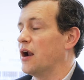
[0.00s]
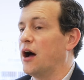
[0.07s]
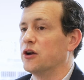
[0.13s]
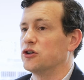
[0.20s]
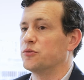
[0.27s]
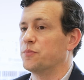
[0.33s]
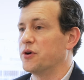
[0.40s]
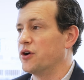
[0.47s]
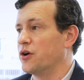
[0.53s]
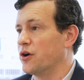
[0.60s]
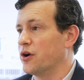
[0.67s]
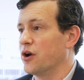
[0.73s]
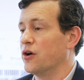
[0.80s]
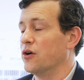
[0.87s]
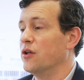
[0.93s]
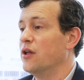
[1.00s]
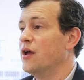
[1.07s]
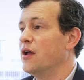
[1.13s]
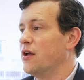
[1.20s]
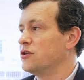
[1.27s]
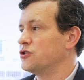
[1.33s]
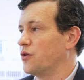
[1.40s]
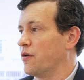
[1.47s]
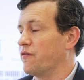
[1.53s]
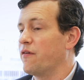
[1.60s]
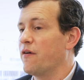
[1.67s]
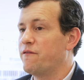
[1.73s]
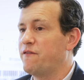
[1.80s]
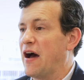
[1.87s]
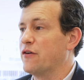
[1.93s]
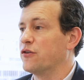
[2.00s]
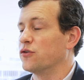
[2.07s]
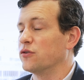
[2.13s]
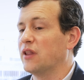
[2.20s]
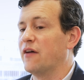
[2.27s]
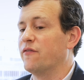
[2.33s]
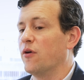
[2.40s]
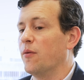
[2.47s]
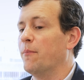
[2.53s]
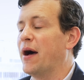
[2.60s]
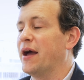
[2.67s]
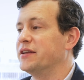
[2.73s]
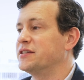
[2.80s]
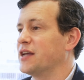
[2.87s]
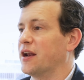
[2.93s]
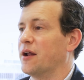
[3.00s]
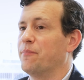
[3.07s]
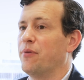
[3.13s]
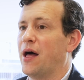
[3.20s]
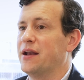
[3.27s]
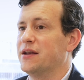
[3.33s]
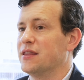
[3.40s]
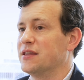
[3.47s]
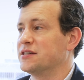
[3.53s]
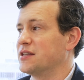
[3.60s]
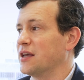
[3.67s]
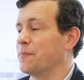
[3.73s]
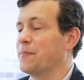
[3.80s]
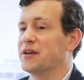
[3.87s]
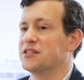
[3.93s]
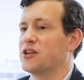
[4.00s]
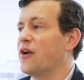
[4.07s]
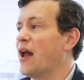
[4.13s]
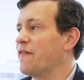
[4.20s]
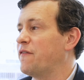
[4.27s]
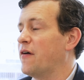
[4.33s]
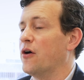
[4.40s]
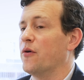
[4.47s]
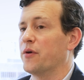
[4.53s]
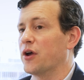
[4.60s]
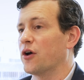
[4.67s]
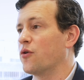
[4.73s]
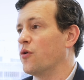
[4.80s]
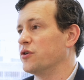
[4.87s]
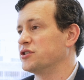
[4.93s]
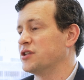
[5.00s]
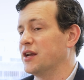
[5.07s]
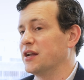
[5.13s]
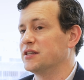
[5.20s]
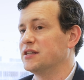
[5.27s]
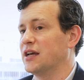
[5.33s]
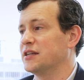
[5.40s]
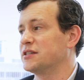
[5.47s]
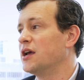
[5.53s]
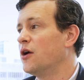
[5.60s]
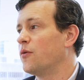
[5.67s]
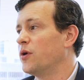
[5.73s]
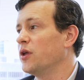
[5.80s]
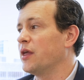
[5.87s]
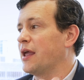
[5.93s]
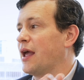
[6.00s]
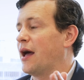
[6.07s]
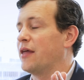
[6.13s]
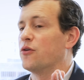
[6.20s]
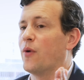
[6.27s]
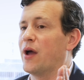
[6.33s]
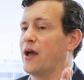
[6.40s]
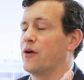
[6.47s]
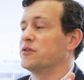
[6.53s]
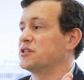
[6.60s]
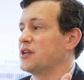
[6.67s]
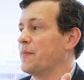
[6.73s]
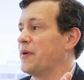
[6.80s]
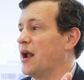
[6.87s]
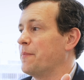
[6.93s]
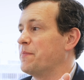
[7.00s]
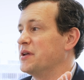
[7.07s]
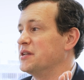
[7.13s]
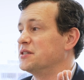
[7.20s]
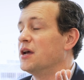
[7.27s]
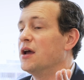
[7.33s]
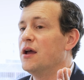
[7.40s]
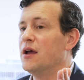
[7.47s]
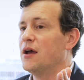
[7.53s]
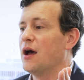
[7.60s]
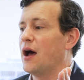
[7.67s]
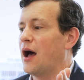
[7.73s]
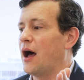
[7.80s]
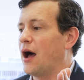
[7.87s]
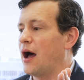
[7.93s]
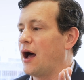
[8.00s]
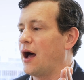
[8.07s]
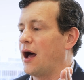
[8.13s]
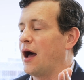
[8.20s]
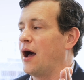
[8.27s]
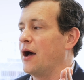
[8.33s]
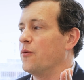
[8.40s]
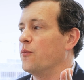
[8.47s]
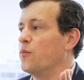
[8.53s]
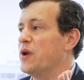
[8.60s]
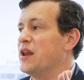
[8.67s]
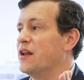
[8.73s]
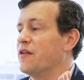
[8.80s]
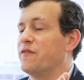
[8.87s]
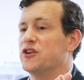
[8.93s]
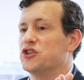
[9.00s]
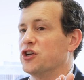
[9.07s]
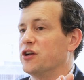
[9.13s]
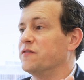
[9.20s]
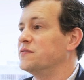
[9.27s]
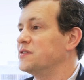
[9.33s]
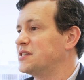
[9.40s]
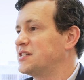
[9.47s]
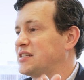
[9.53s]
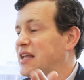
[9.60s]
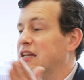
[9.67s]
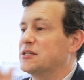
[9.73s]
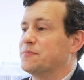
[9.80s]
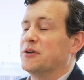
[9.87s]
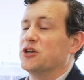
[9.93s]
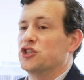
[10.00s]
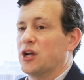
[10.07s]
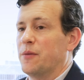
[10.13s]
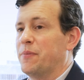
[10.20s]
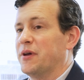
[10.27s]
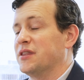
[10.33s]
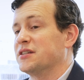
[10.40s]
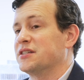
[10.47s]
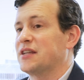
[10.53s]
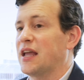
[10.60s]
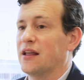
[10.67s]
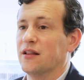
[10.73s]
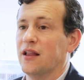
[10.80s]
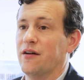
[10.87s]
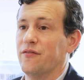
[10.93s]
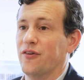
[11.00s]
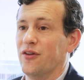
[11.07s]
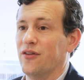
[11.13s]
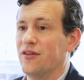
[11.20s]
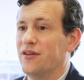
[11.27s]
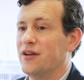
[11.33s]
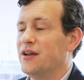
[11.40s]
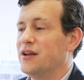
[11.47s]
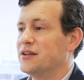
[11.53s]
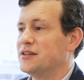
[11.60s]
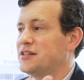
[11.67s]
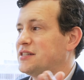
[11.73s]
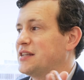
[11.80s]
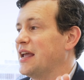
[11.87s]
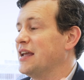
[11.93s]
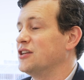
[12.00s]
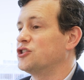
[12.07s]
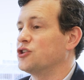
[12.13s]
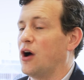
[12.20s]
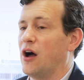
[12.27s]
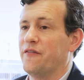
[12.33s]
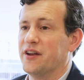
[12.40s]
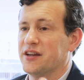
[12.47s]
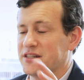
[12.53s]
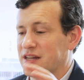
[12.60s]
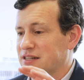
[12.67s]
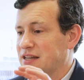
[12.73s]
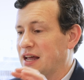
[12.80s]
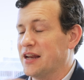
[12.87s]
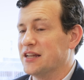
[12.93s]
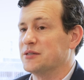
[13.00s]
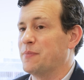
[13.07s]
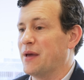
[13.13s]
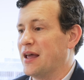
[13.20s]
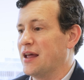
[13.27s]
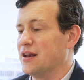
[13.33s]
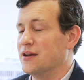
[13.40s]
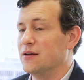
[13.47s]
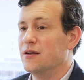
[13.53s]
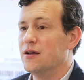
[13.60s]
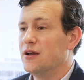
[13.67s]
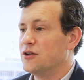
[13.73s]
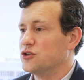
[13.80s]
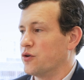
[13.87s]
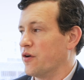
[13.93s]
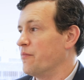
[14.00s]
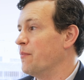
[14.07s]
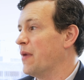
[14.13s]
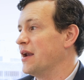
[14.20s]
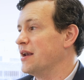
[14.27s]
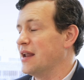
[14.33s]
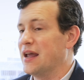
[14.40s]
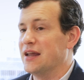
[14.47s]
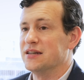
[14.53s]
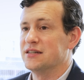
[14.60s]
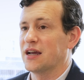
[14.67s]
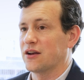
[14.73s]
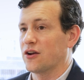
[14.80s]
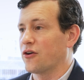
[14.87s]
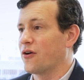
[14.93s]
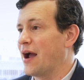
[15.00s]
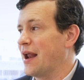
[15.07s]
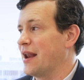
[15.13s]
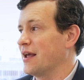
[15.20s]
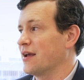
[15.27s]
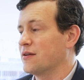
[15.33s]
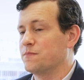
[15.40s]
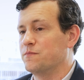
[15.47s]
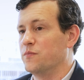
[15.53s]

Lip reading: entrepreneurial sort of founder level mindset applied to this thing because they're not following a course that exists. Really, the way I would sum it up is we need a vision of statesmanship at the state level. Mm-hmm. State, so often, as I said, has been sort of mundane, technocratic,